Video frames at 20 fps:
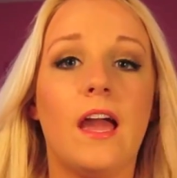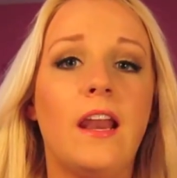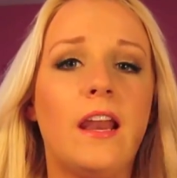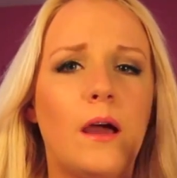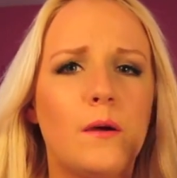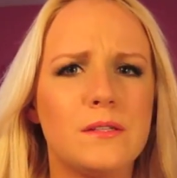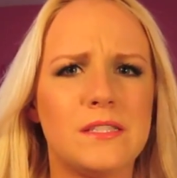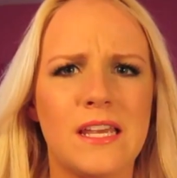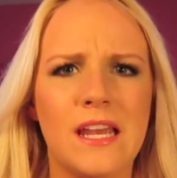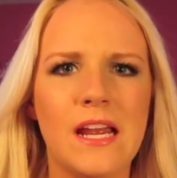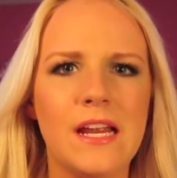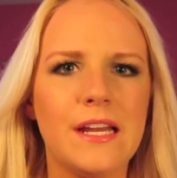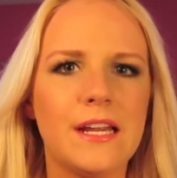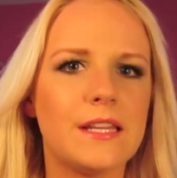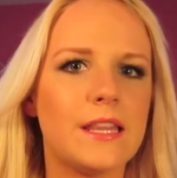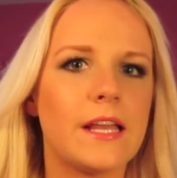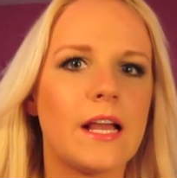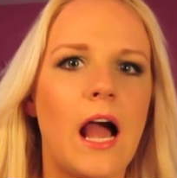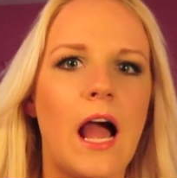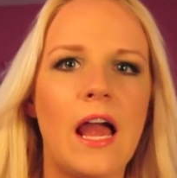I was
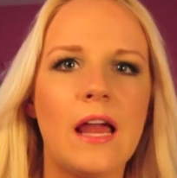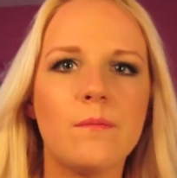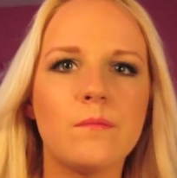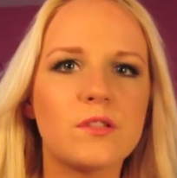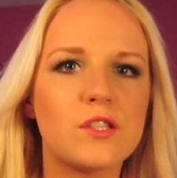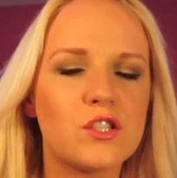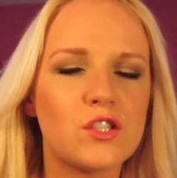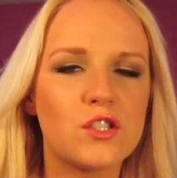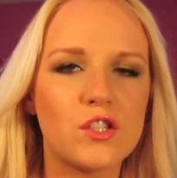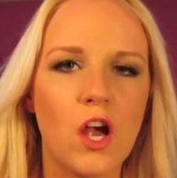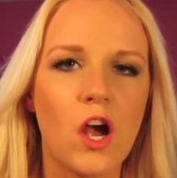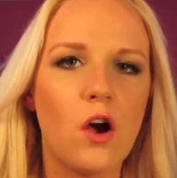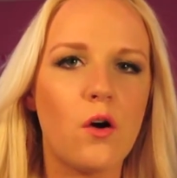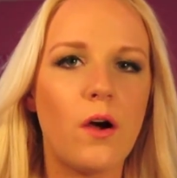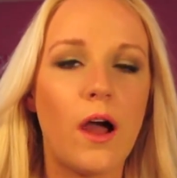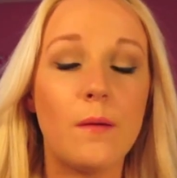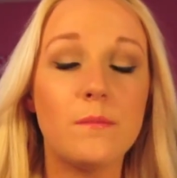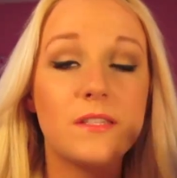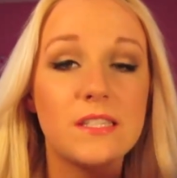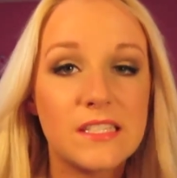heated. Like, I'm
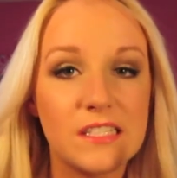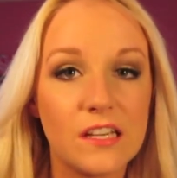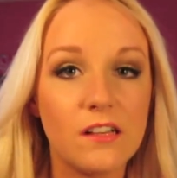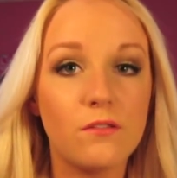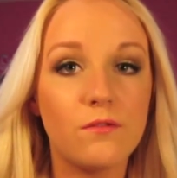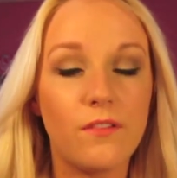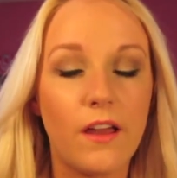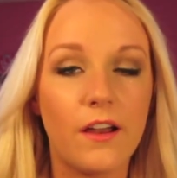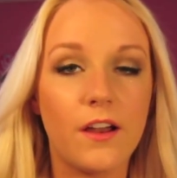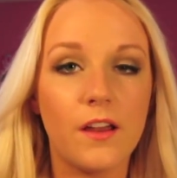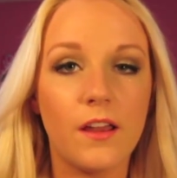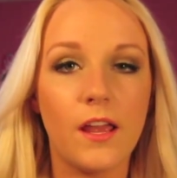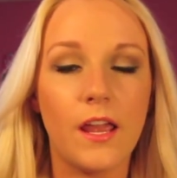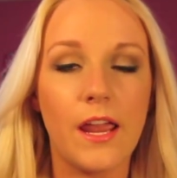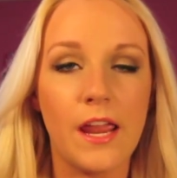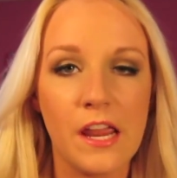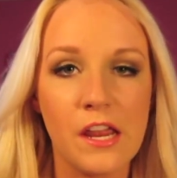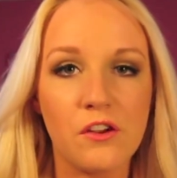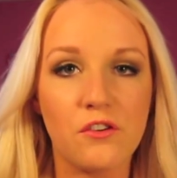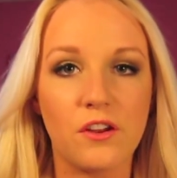still very
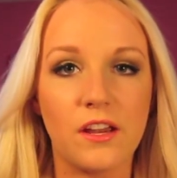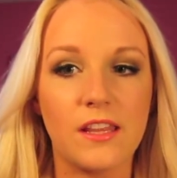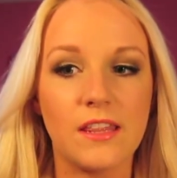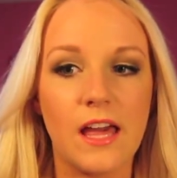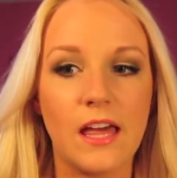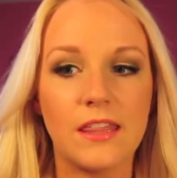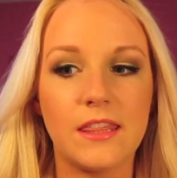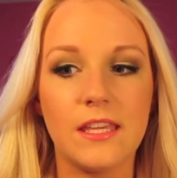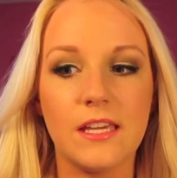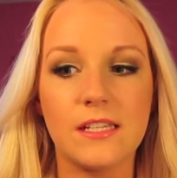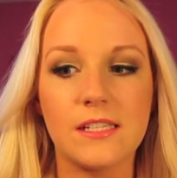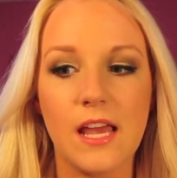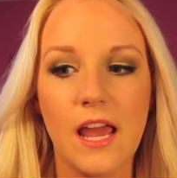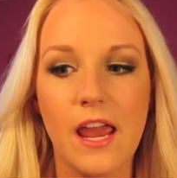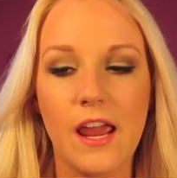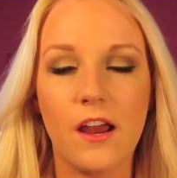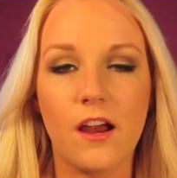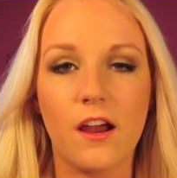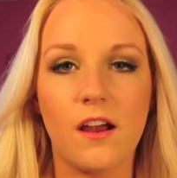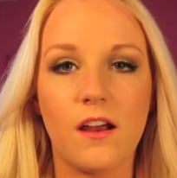angry that these
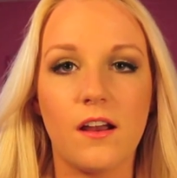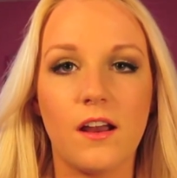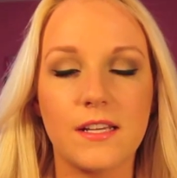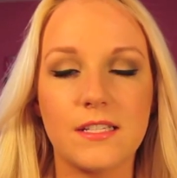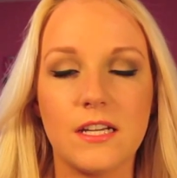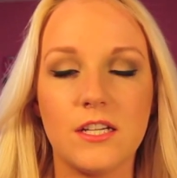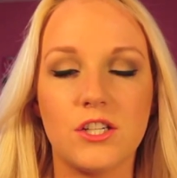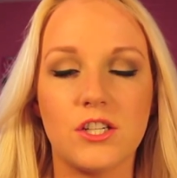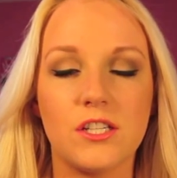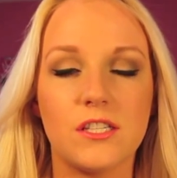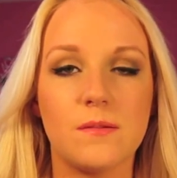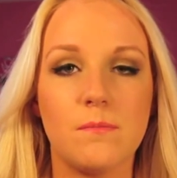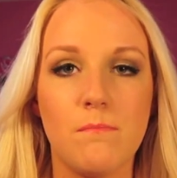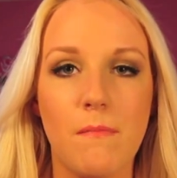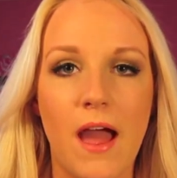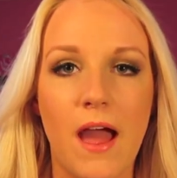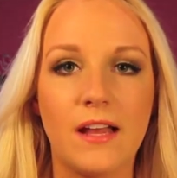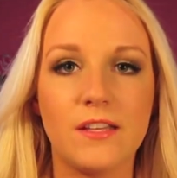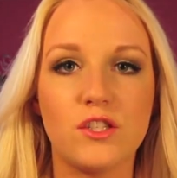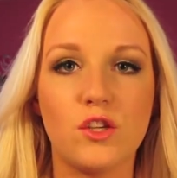hair extensions
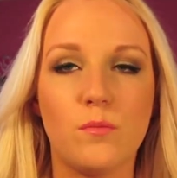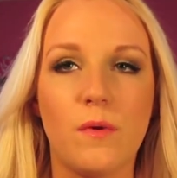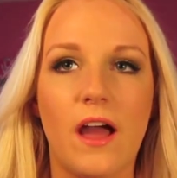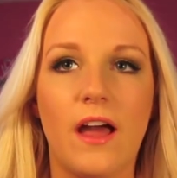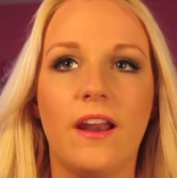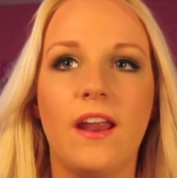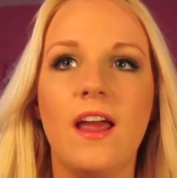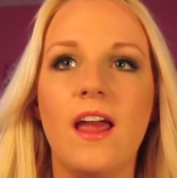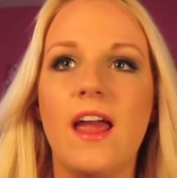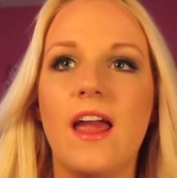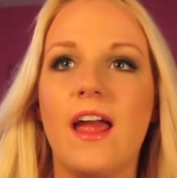matte so bad.